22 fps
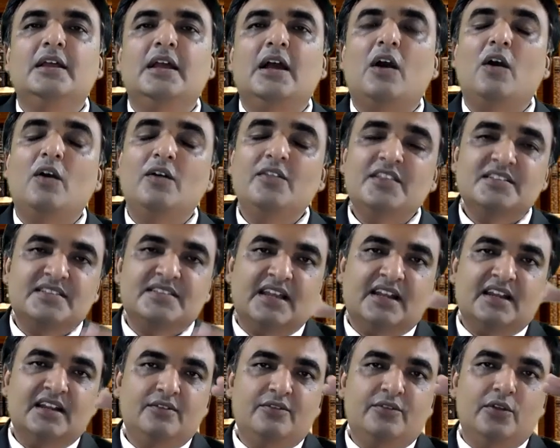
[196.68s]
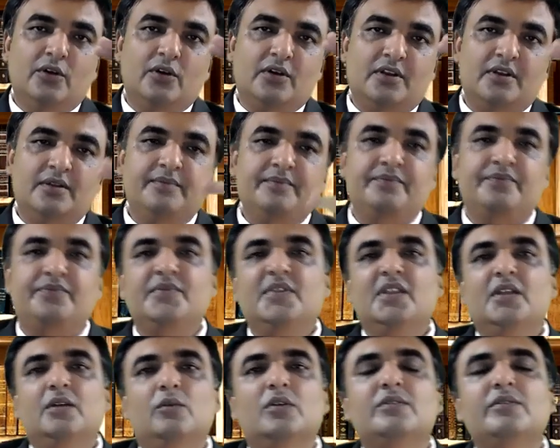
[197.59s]
On the second floor,
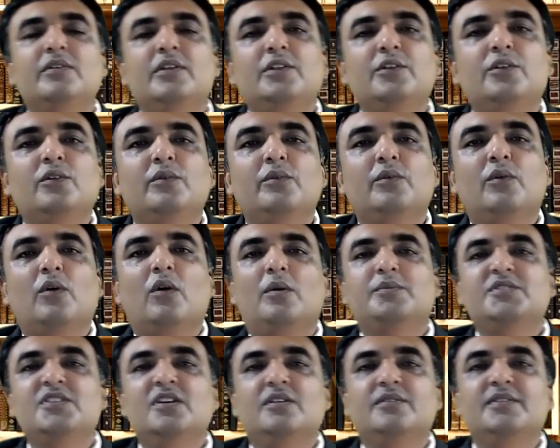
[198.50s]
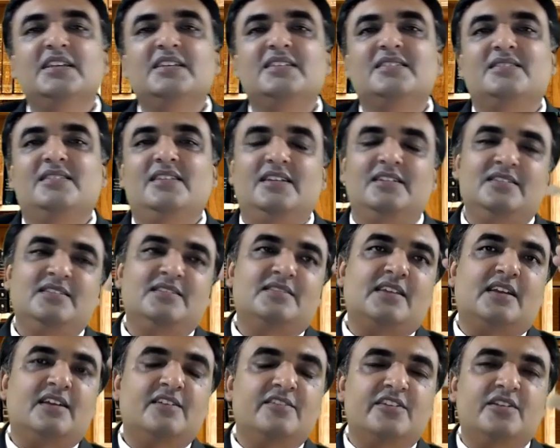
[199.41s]
what will you observe is there is a
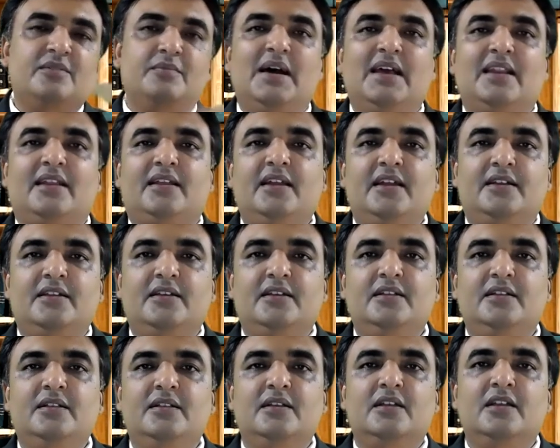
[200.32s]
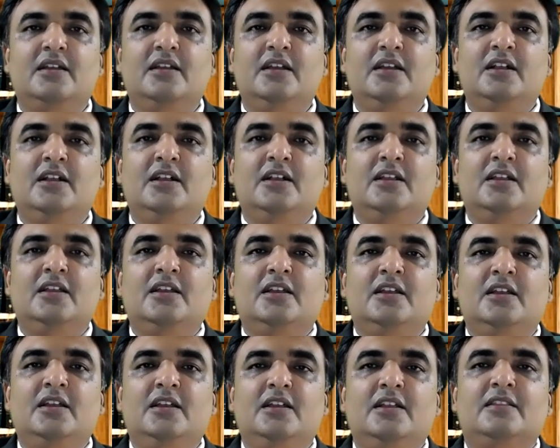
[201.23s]
secondary market.
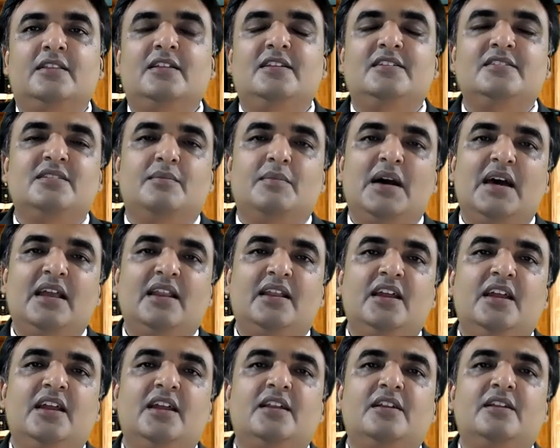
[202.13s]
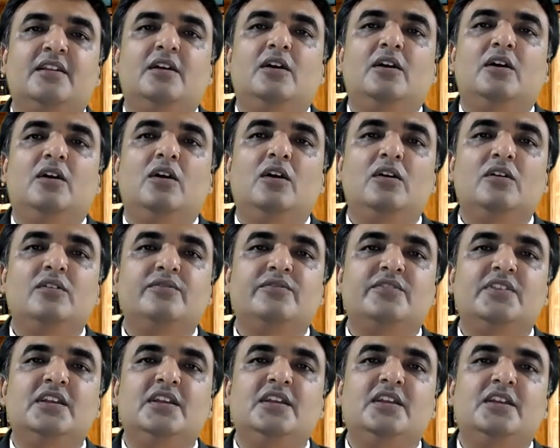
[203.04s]
There is a market of
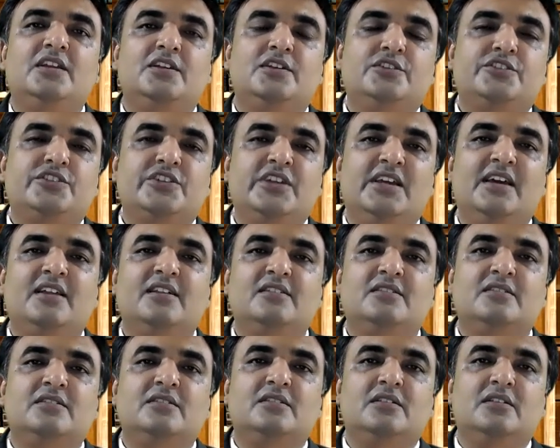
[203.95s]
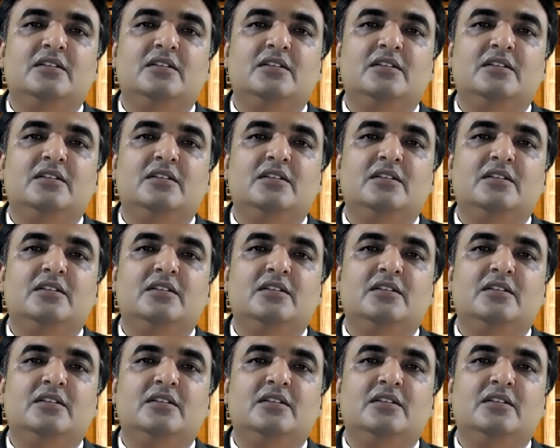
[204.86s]
the shares